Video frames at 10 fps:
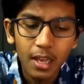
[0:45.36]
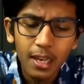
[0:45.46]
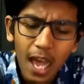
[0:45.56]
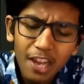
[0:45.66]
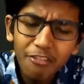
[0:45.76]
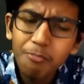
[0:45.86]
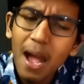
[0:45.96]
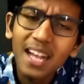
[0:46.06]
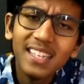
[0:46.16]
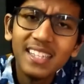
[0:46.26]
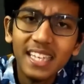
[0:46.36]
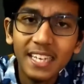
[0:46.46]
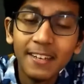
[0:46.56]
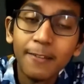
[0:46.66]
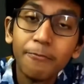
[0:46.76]
Life
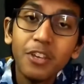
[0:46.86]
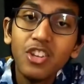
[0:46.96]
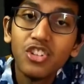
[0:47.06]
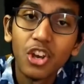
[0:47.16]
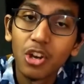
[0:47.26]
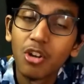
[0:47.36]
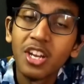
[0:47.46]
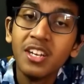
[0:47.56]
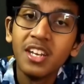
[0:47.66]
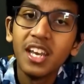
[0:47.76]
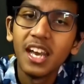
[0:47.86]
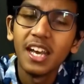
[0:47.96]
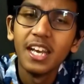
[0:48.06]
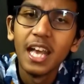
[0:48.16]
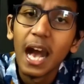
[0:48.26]
magazine, in a feature on
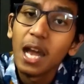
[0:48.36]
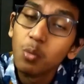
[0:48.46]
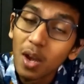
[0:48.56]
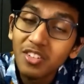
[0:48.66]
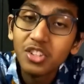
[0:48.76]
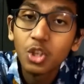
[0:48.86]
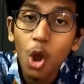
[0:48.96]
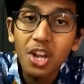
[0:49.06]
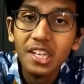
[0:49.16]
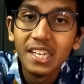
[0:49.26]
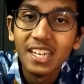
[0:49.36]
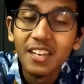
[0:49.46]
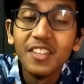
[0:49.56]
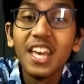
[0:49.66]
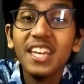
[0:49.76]
India, had once called it
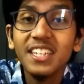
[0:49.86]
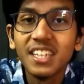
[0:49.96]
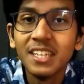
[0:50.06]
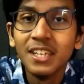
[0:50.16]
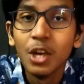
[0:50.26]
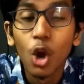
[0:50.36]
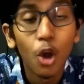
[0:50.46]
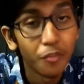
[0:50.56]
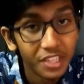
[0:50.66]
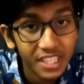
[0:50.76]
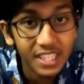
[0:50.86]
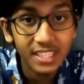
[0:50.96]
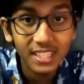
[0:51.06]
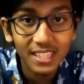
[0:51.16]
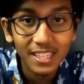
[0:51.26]
the Eton of the
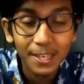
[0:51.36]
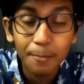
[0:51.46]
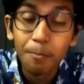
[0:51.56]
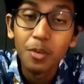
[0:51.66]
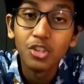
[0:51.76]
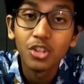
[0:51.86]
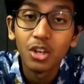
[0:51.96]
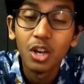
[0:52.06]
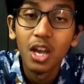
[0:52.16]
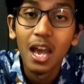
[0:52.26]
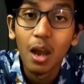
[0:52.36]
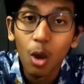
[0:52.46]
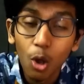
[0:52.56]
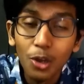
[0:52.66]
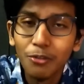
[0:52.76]
East. Mr.
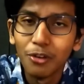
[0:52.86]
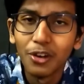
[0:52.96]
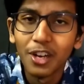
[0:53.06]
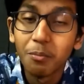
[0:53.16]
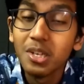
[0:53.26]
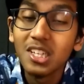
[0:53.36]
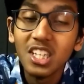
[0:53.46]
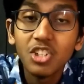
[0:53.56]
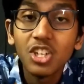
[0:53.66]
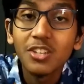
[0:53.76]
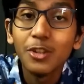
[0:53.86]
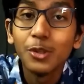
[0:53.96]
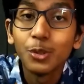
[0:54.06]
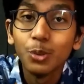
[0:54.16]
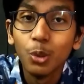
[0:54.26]
Oliver had been teaching in
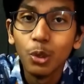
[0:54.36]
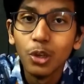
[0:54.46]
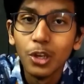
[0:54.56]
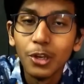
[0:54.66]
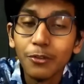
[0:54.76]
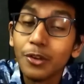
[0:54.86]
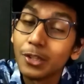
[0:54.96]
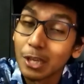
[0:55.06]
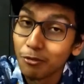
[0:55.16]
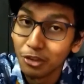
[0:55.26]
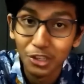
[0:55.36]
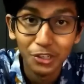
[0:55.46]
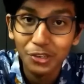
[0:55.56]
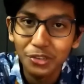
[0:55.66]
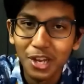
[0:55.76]
this school for several
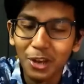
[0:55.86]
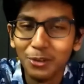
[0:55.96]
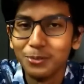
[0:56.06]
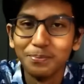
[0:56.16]
years now.